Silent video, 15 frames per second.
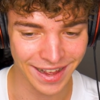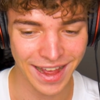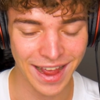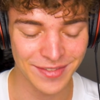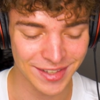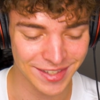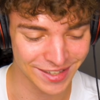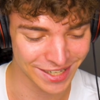I
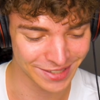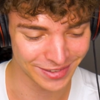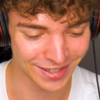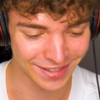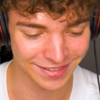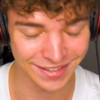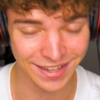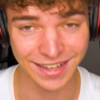have to talk
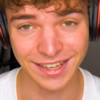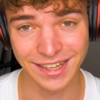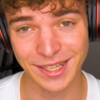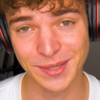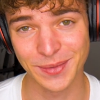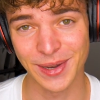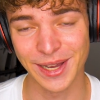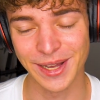about that
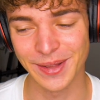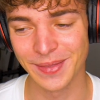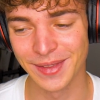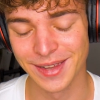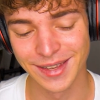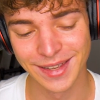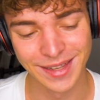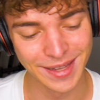as well.
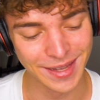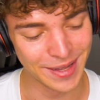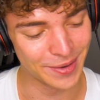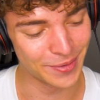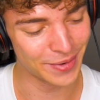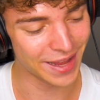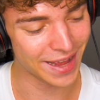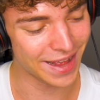
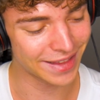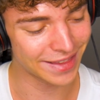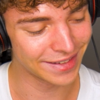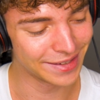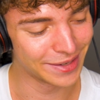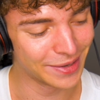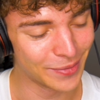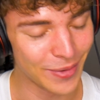We had
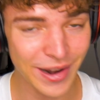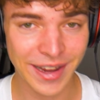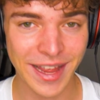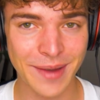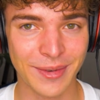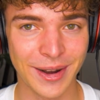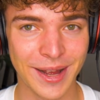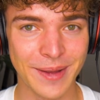one
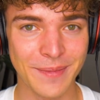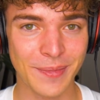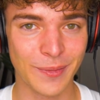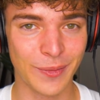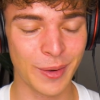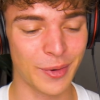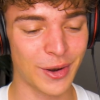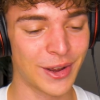camera,
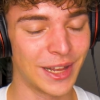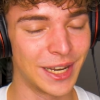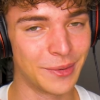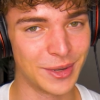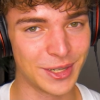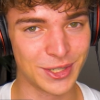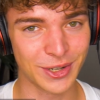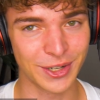we were calling
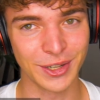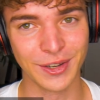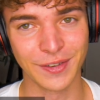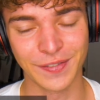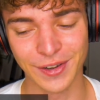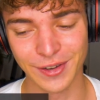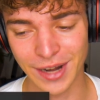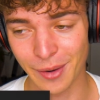with Jordi on the
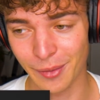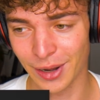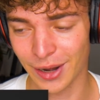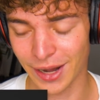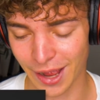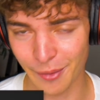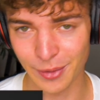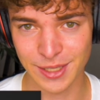phone. I
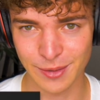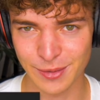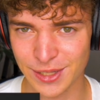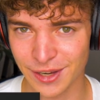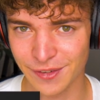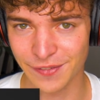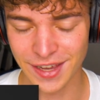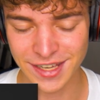was
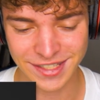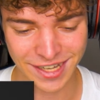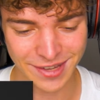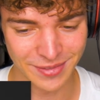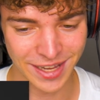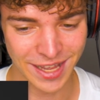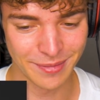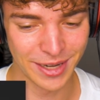like
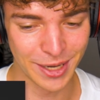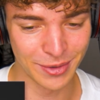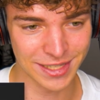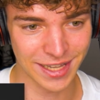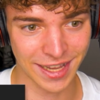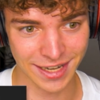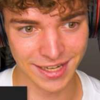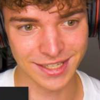FaceTiming him, and he was
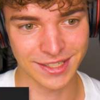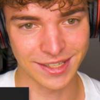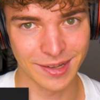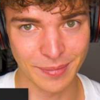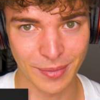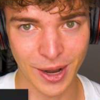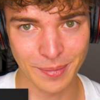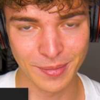like in his
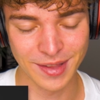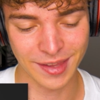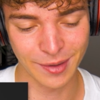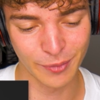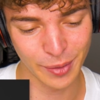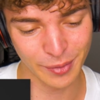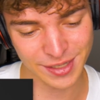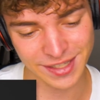apartment,
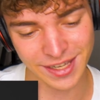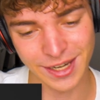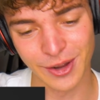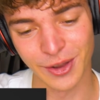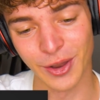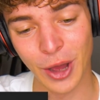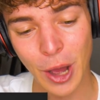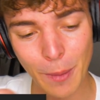and we were standing
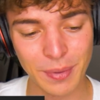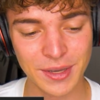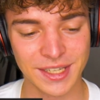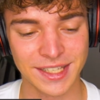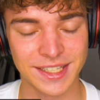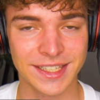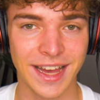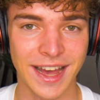on the
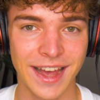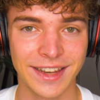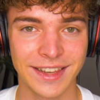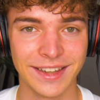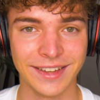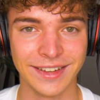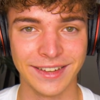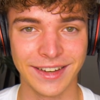opposite
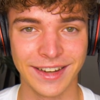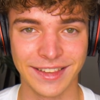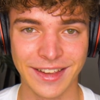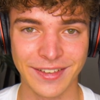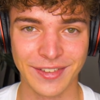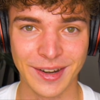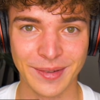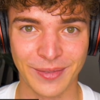side on a
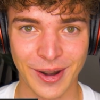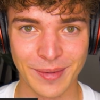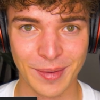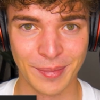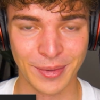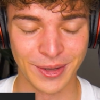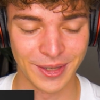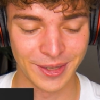different
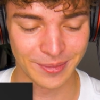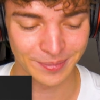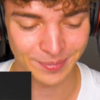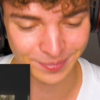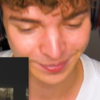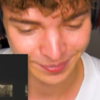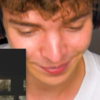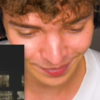apartment building.
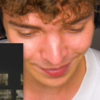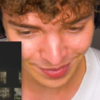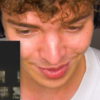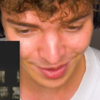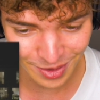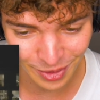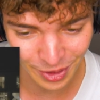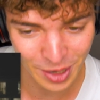
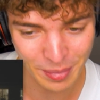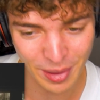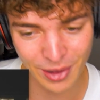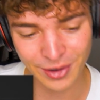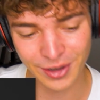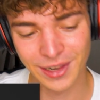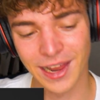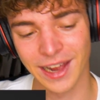On the
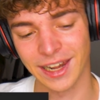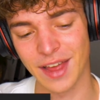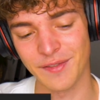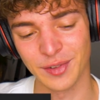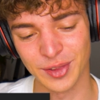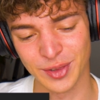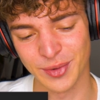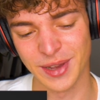balcony, like
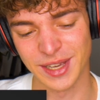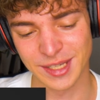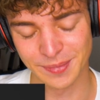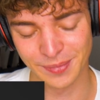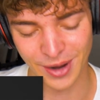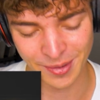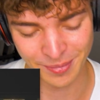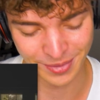level 2 his
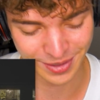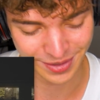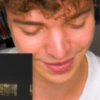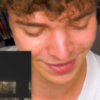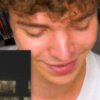apartment.